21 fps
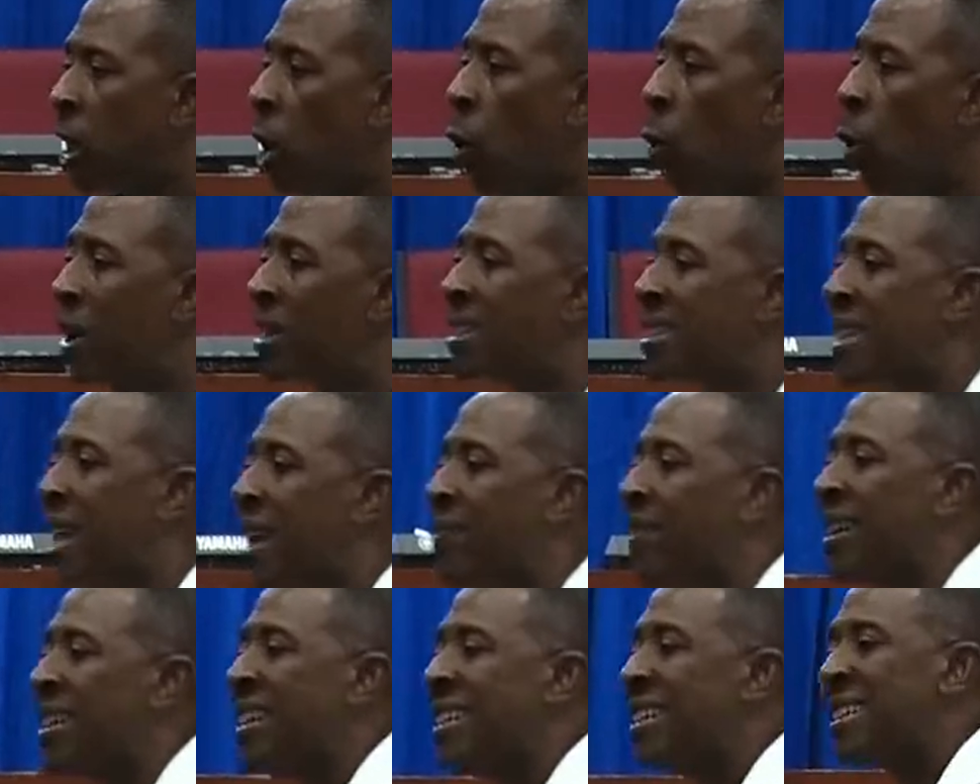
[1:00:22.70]
was
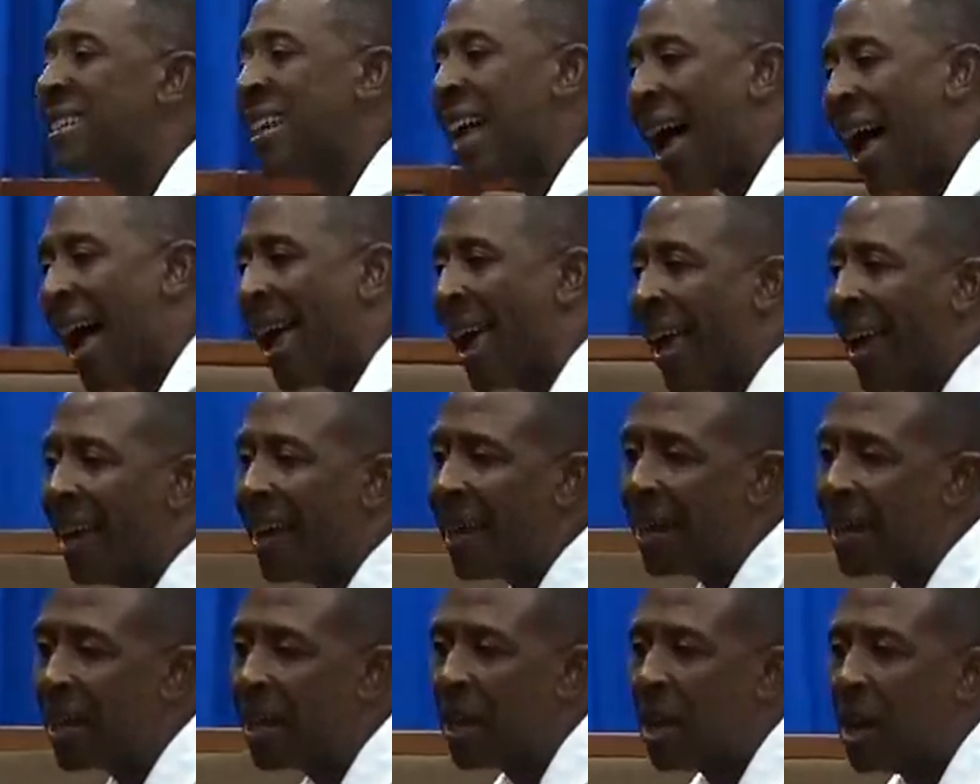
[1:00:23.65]
never designed
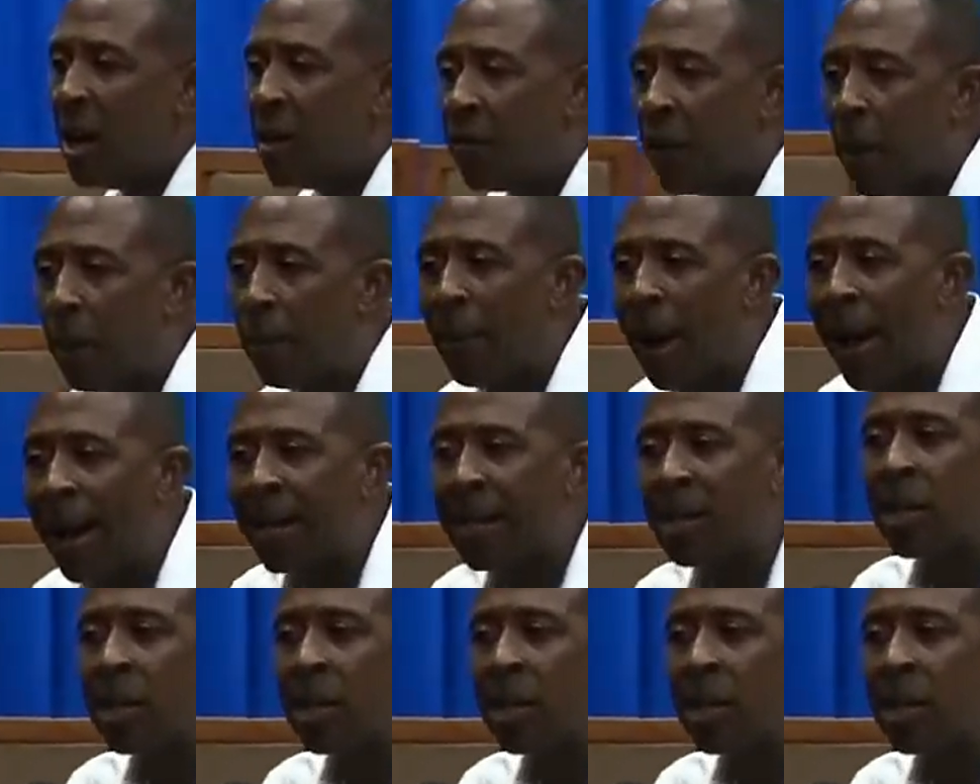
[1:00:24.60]
for man